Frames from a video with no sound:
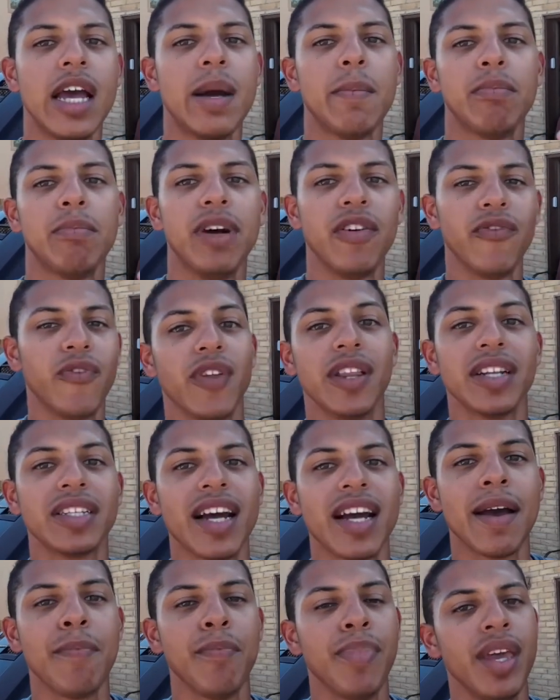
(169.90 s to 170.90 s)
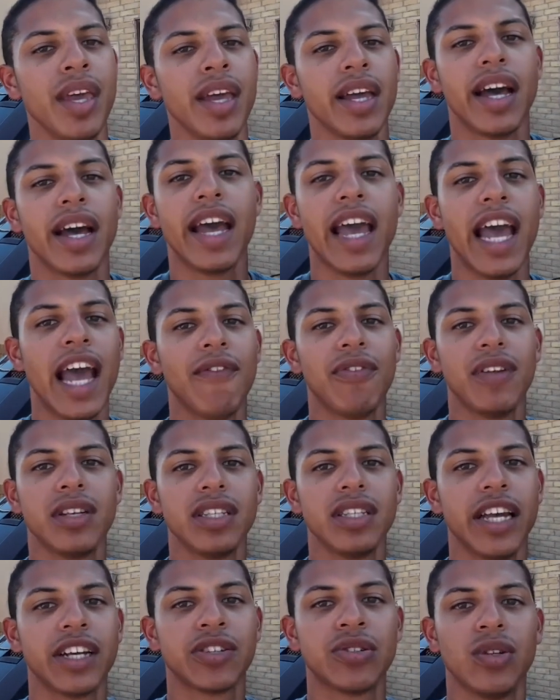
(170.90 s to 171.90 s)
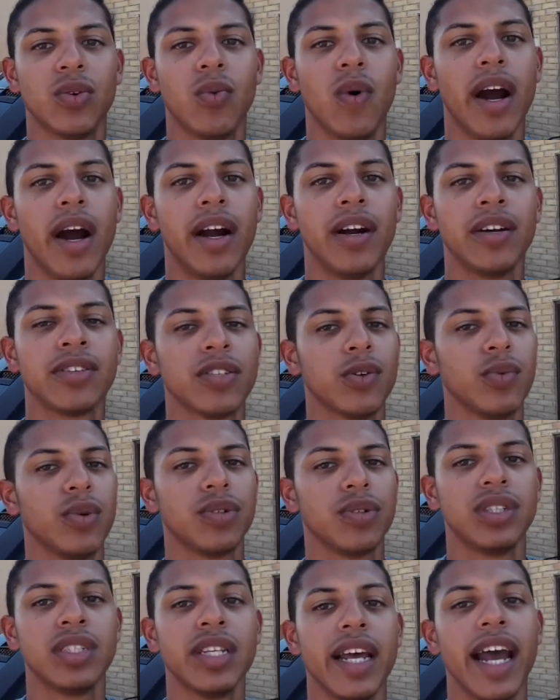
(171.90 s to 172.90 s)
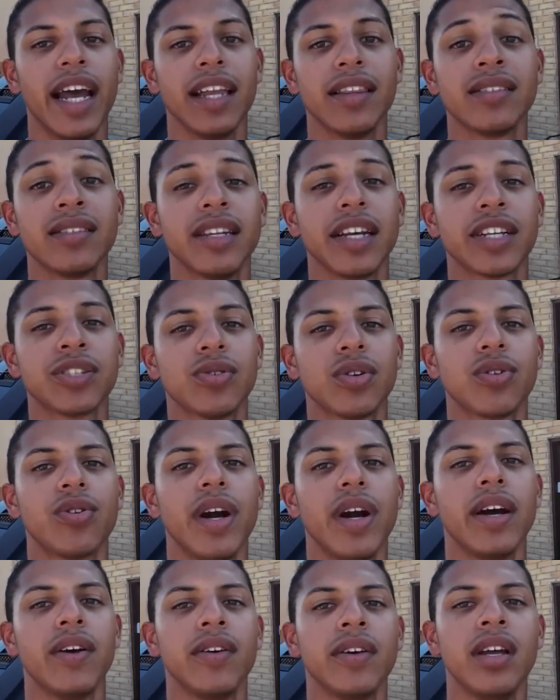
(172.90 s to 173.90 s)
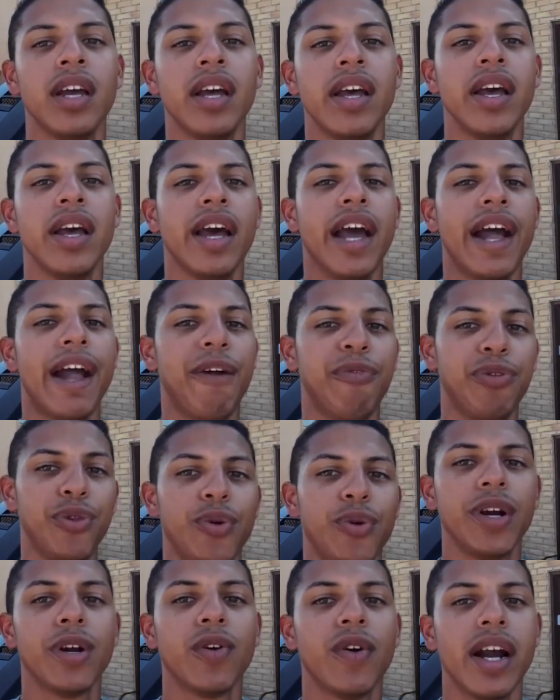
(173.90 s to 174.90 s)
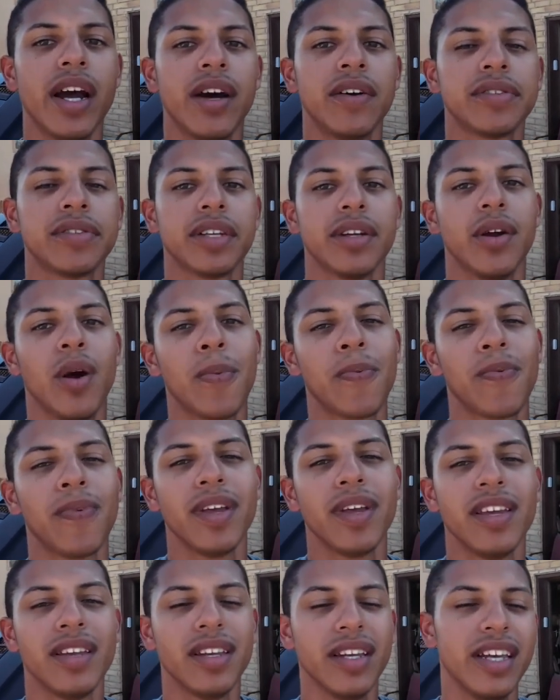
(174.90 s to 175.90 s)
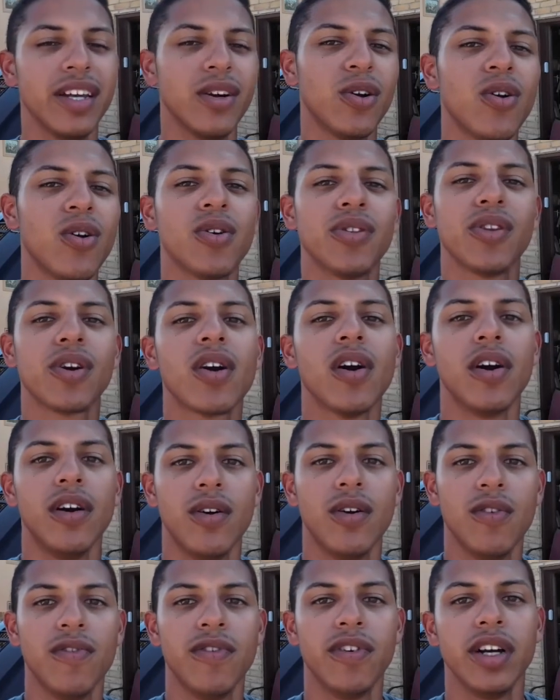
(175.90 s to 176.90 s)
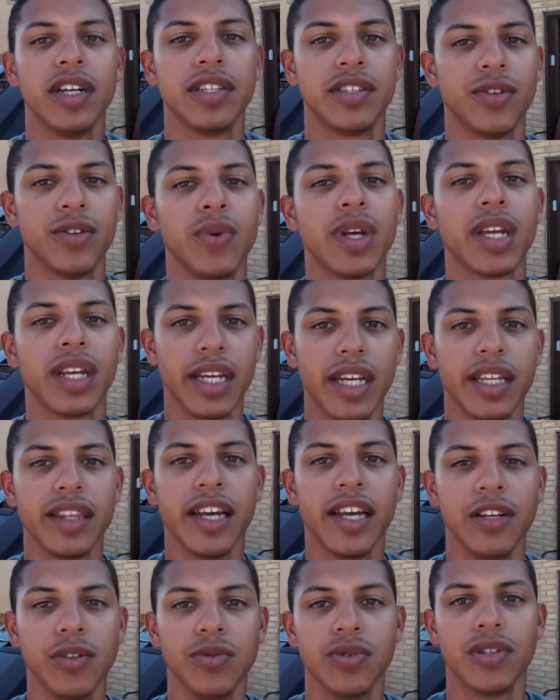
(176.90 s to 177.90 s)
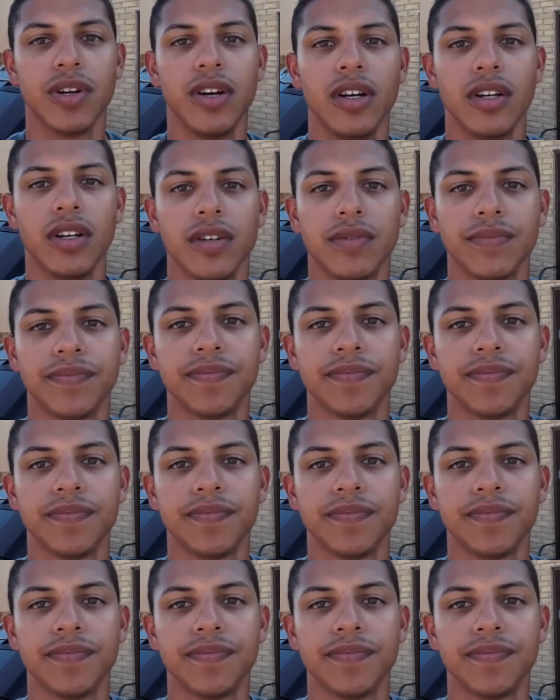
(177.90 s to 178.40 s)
But for the time being, I have this extra wire, so we'll just add this extra ground, have 3 grounds, and hopefully it'll hold the car over until we can get that new starter.